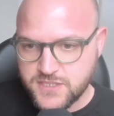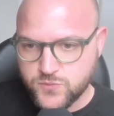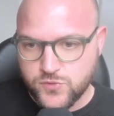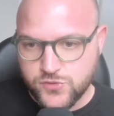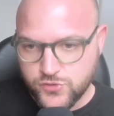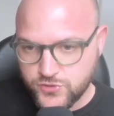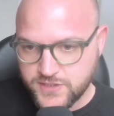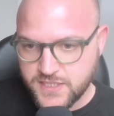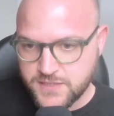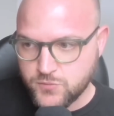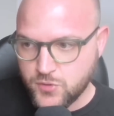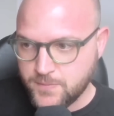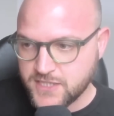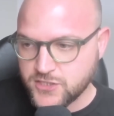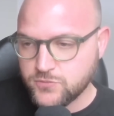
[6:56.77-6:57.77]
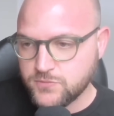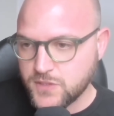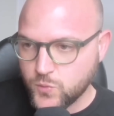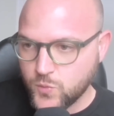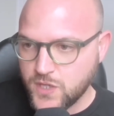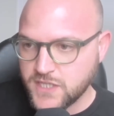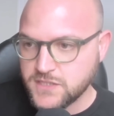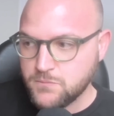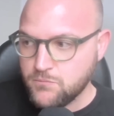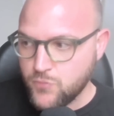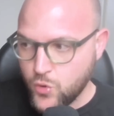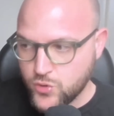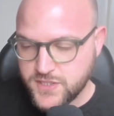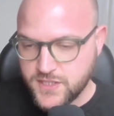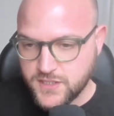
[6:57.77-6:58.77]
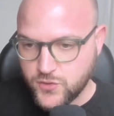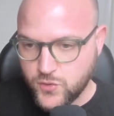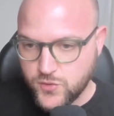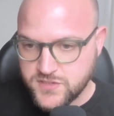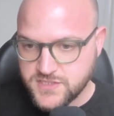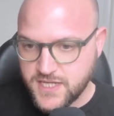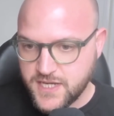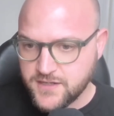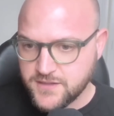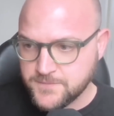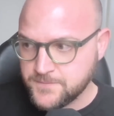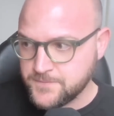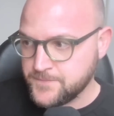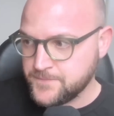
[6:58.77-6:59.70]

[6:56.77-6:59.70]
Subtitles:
that we're looking at momentum unwind more than a growth scare?